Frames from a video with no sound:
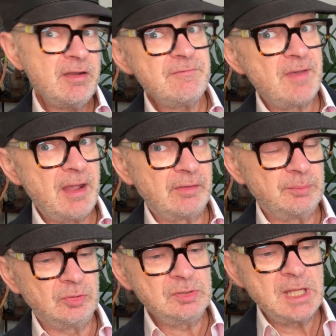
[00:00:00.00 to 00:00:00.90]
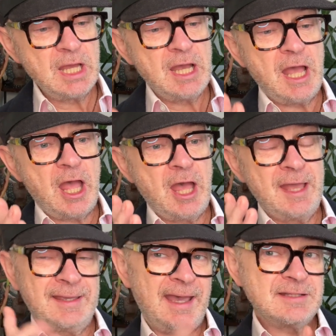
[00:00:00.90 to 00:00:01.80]
variable.
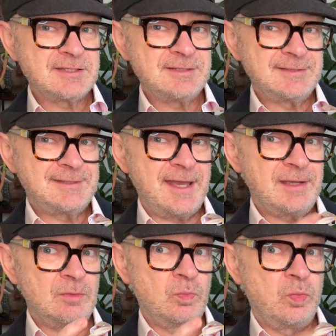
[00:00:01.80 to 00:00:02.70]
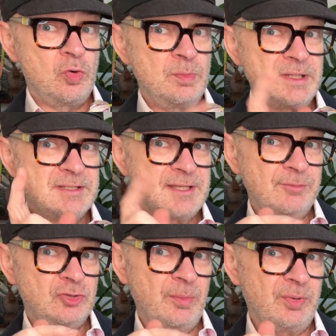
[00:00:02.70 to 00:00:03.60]
It can certainly take warmer
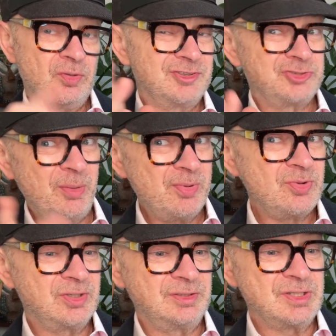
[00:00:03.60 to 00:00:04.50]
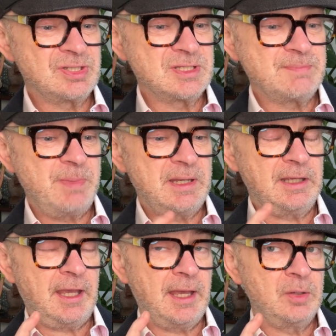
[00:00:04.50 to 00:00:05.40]
subtropical and tropical conditions, but
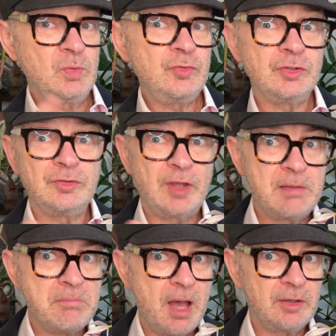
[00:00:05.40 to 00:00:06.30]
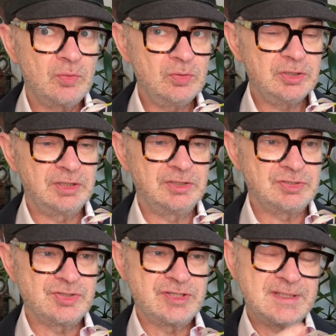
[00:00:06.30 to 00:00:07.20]
it can also take cooler
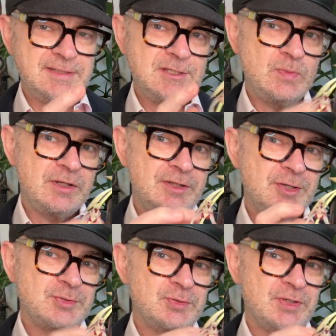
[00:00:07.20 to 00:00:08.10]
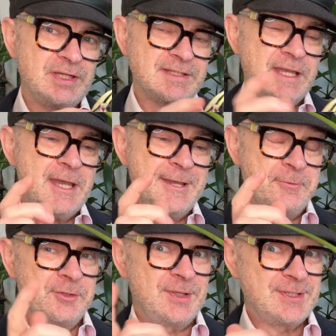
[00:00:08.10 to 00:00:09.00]
conditions. So this is one of those orchids,
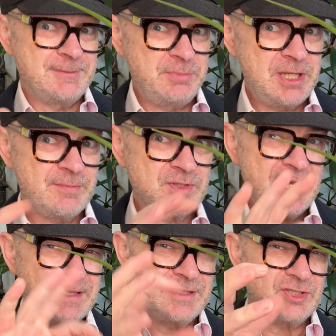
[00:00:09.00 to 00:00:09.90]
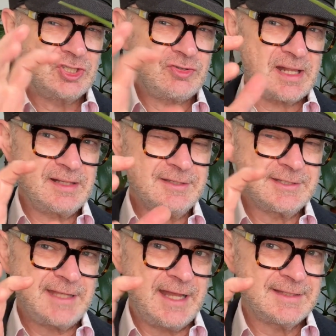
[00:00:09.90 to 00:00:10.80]
one of those Cymbidiums that straddles
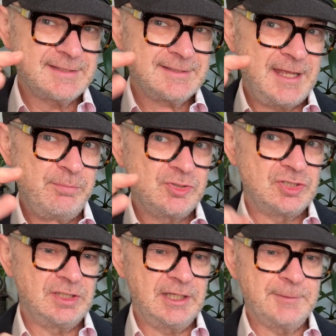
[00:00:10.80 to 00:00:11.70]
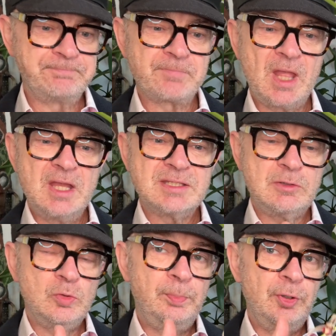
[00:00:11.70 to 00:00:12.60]
that temperature need. So
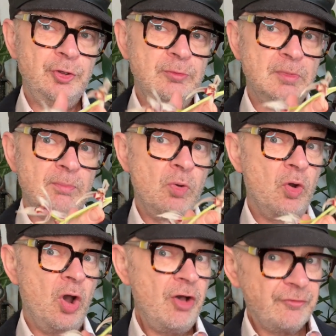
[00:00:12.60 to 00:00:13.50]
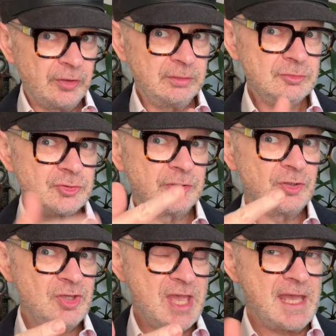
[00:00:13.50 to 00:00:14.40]
it will bloom more often during
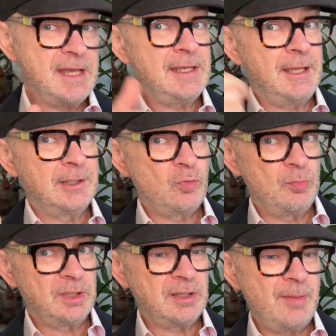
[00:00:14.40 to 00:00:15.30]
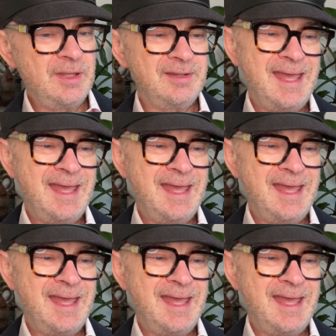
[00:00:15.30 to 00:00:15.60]
the year in a warmer climate,